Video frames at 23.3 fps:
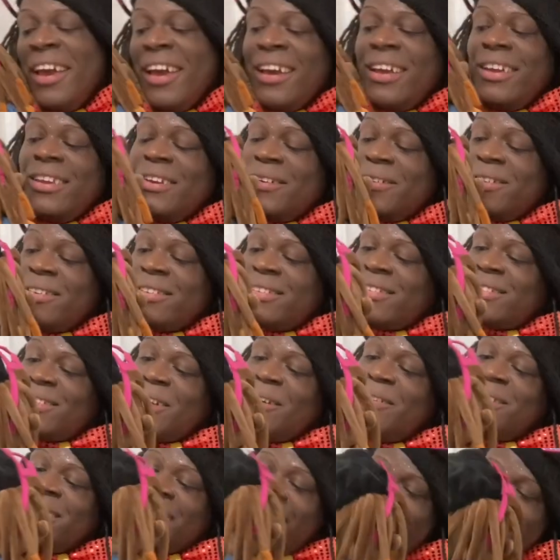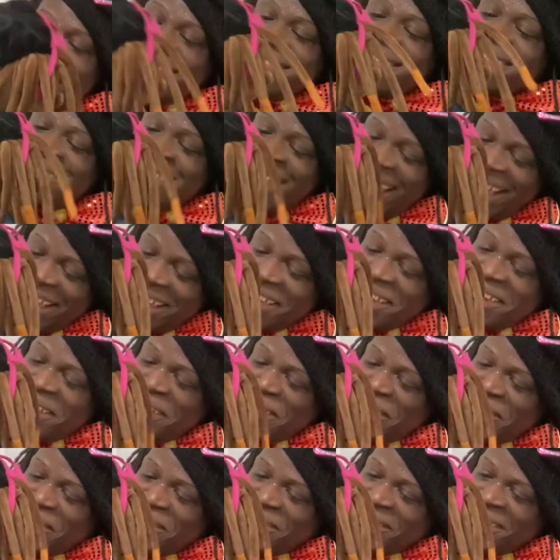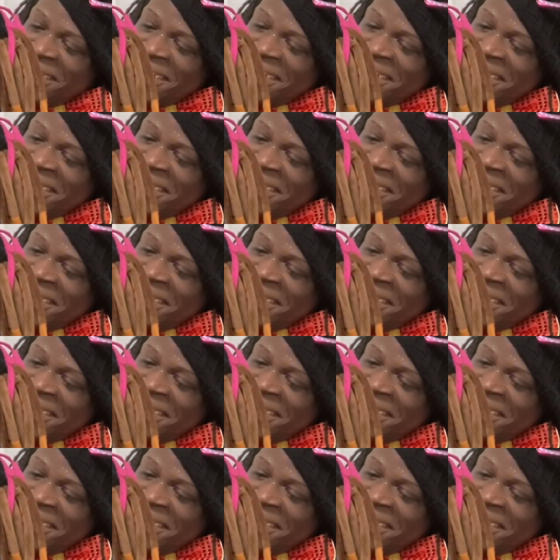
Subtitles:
you are so nice. Thank you.